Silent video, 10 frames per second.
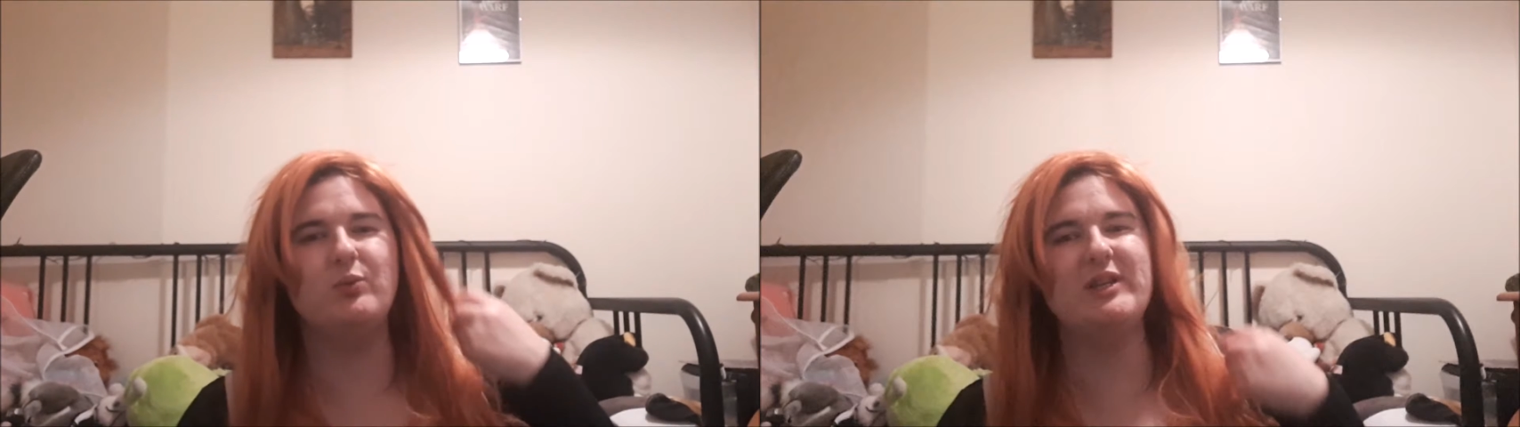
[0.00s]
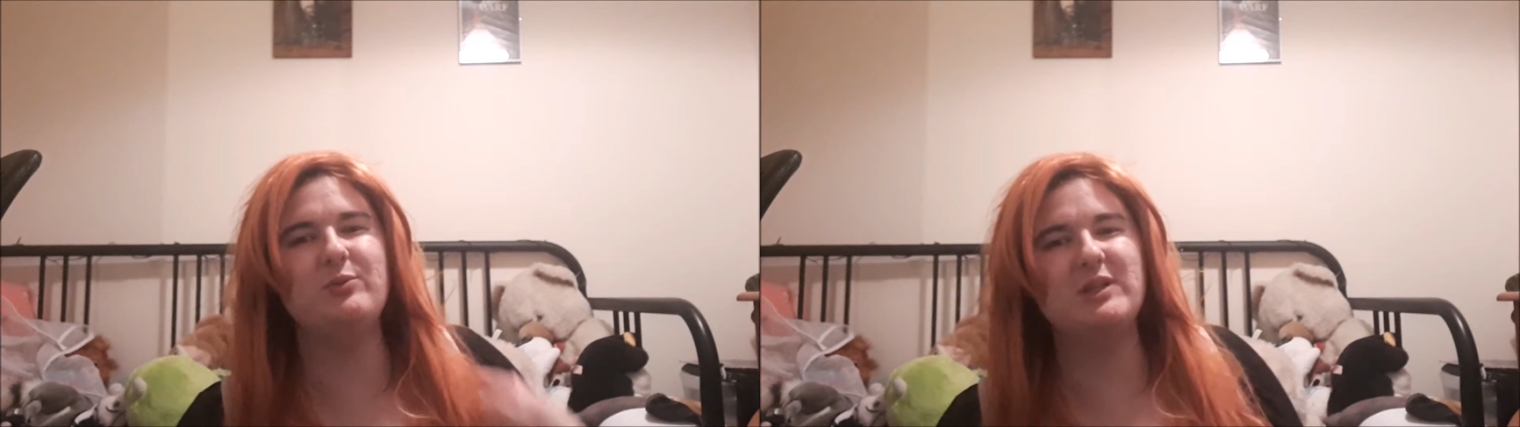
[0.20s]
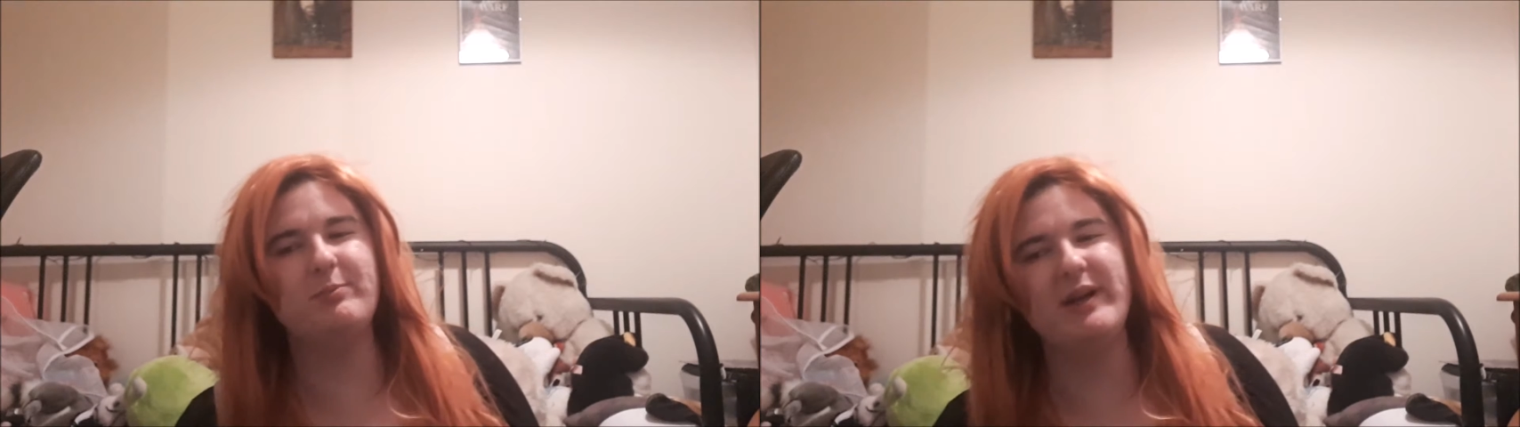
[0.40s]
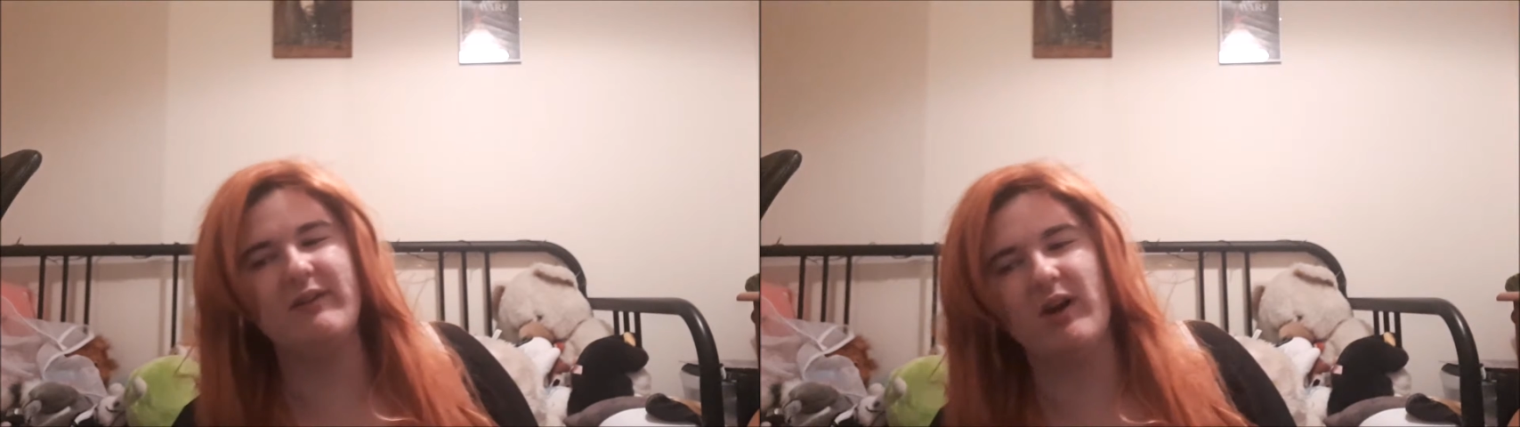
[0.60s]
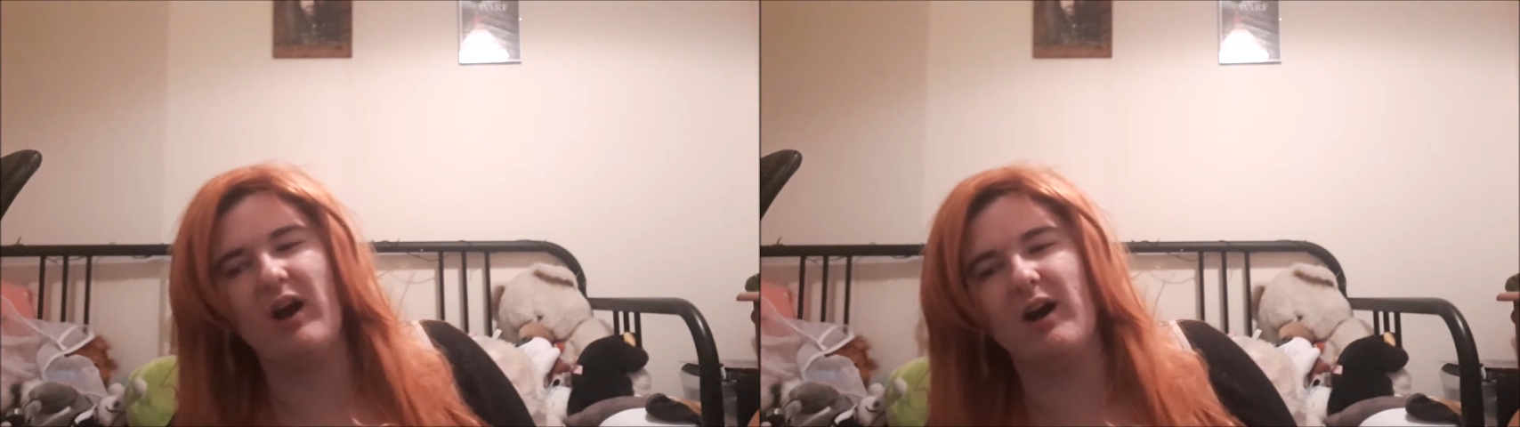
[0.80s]
which was a bit
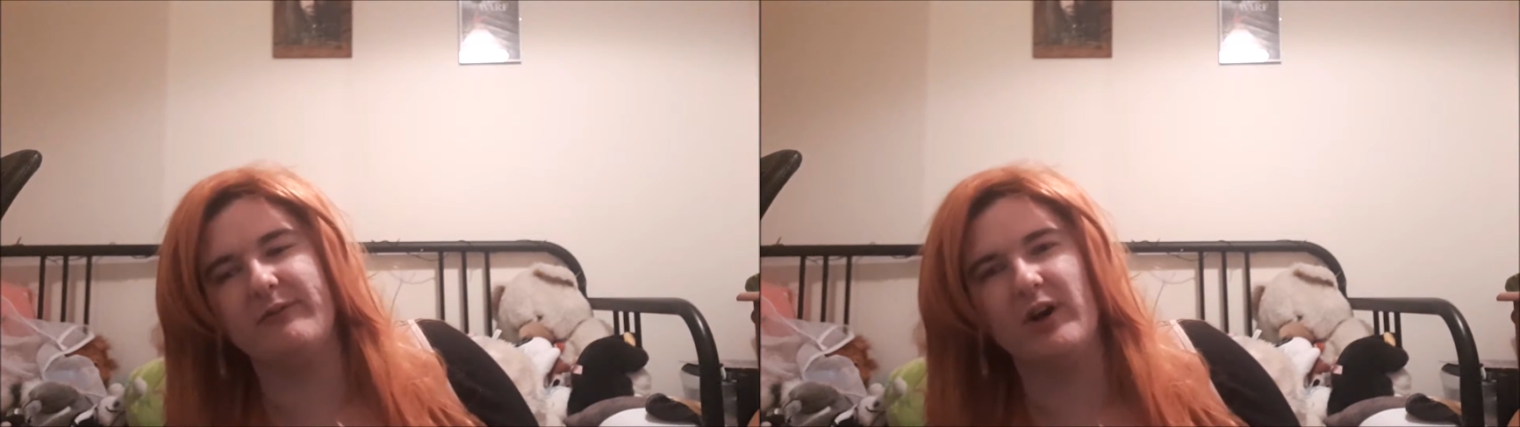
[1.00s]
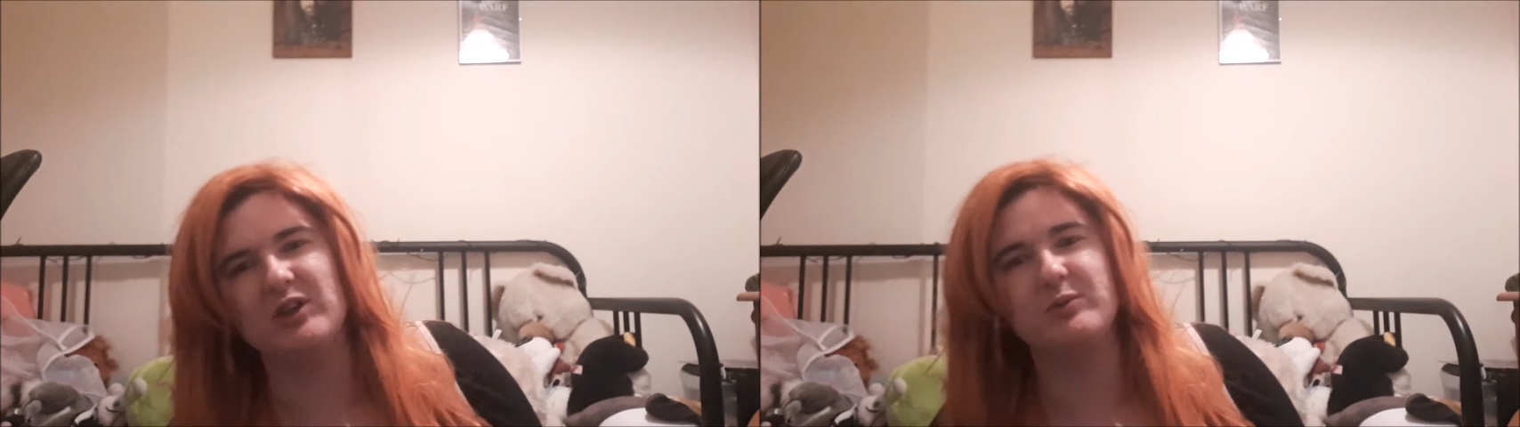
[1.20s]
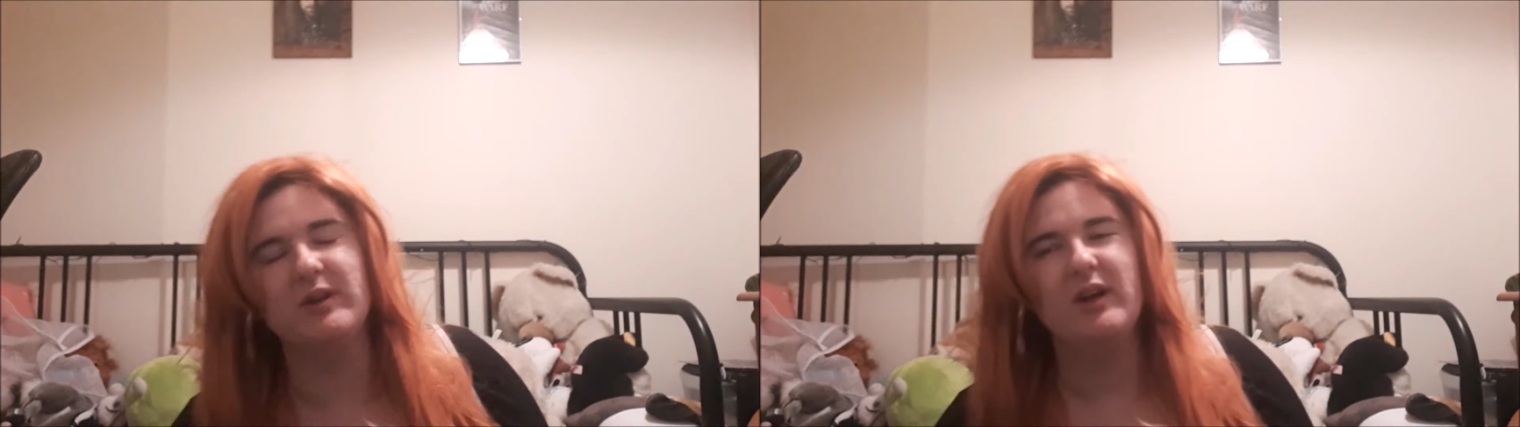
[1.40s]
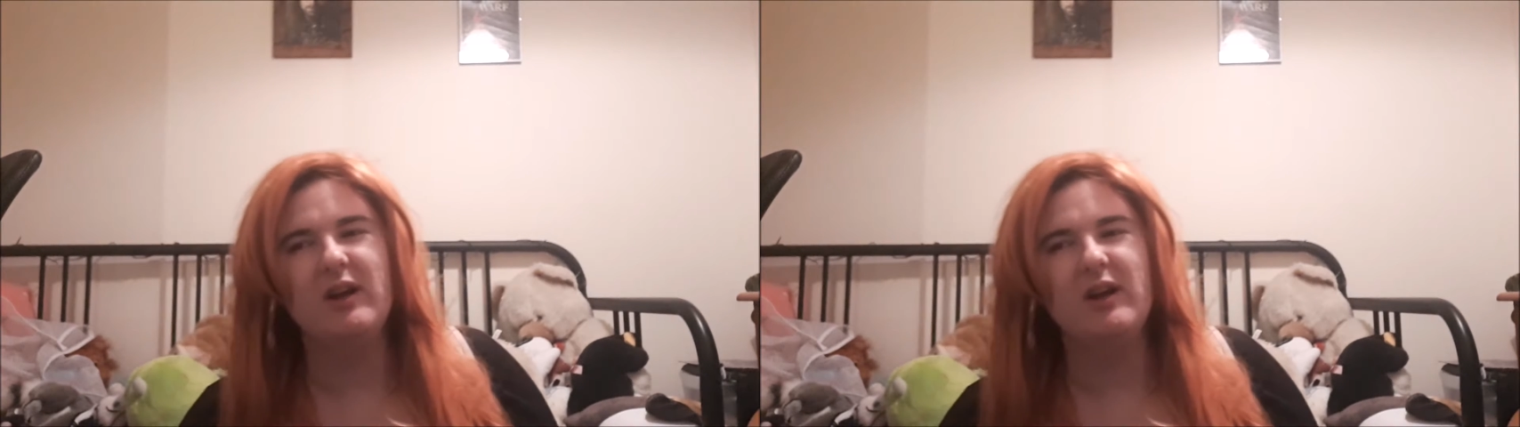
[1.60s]
of a half-ass,